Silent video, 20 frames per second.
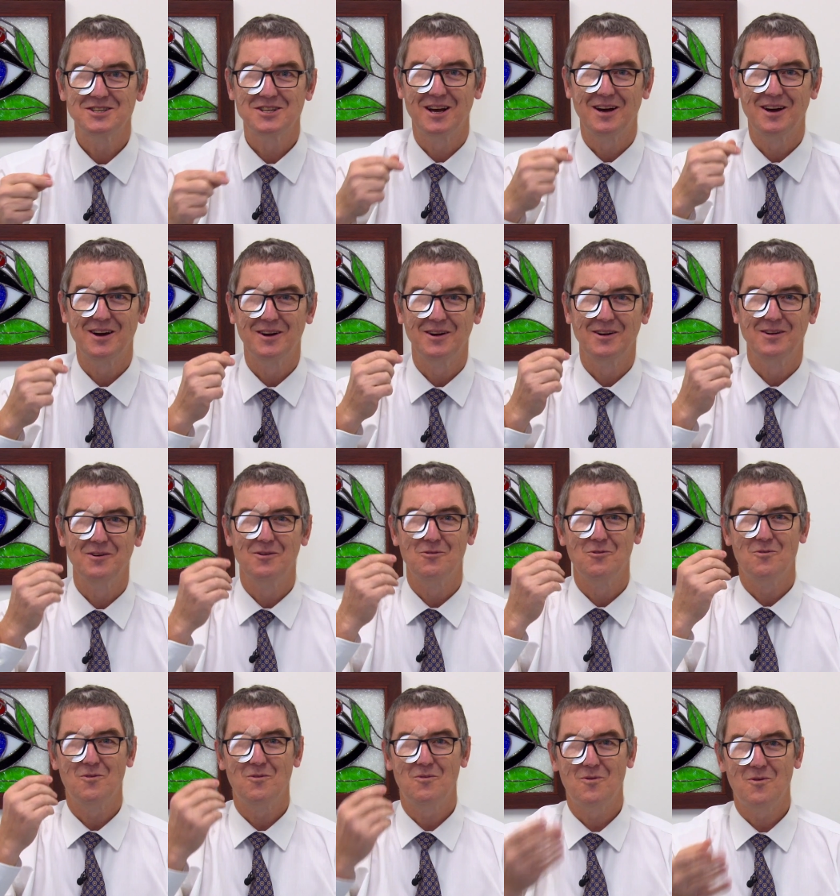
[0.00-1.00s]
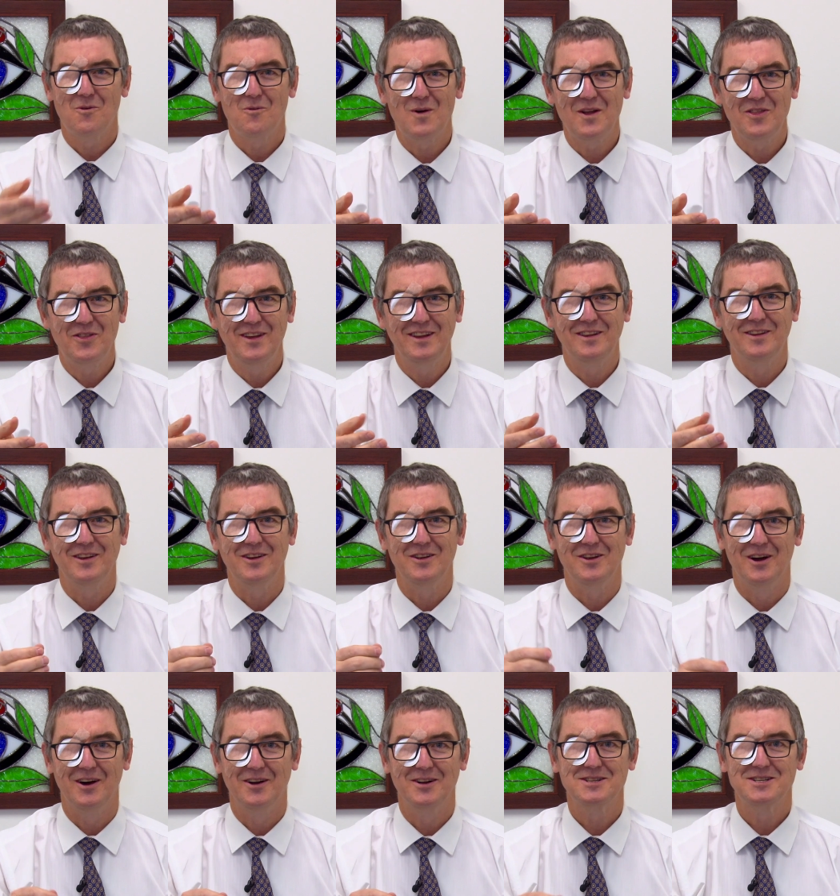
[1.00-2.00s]
So one thing that you
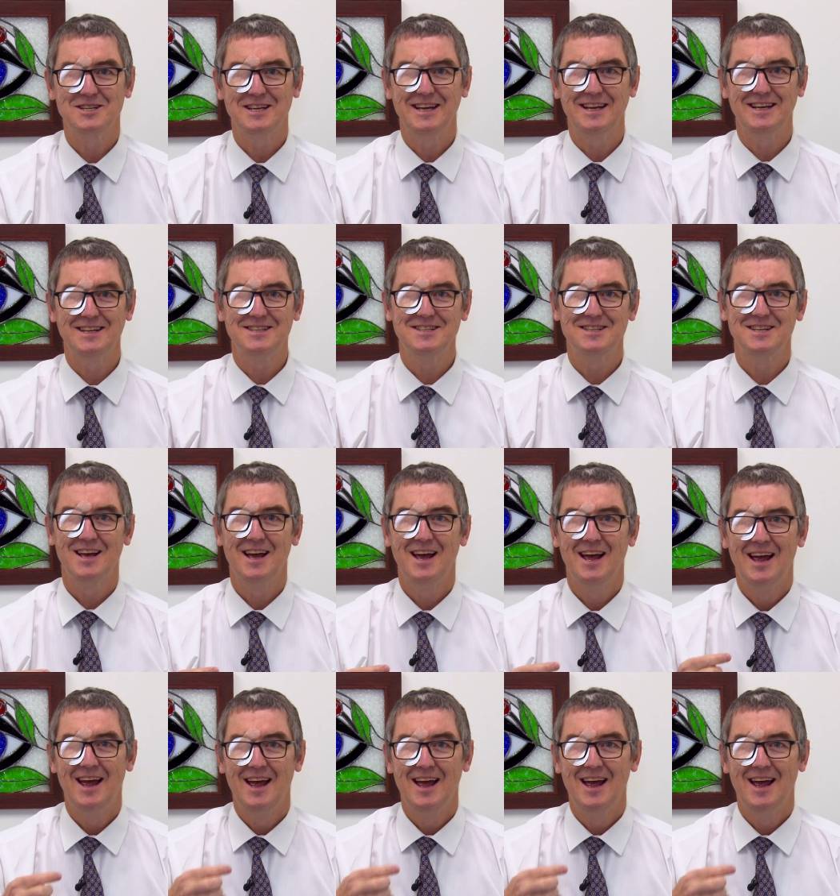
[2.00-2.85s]
notice is